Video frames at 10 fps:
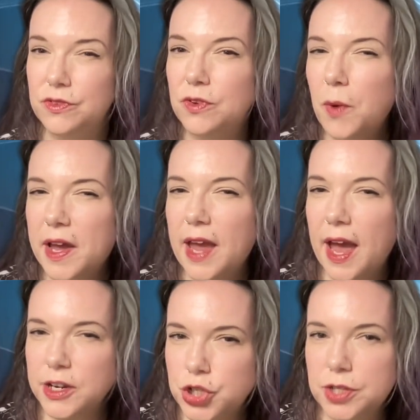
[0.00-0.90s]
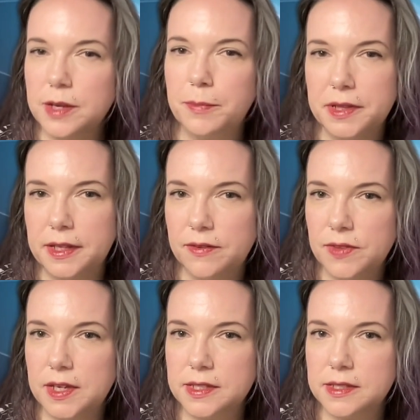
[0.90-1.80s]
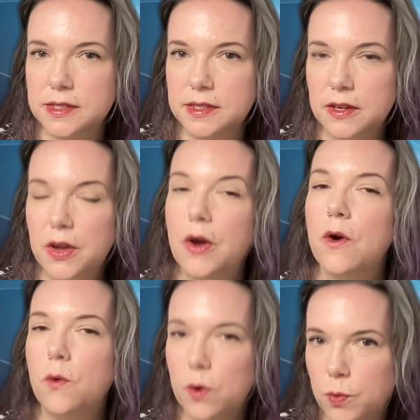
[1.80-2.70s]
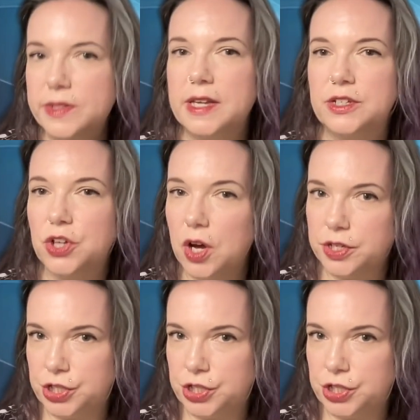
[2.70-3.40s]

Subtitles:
Do I actually believe this, or was I taught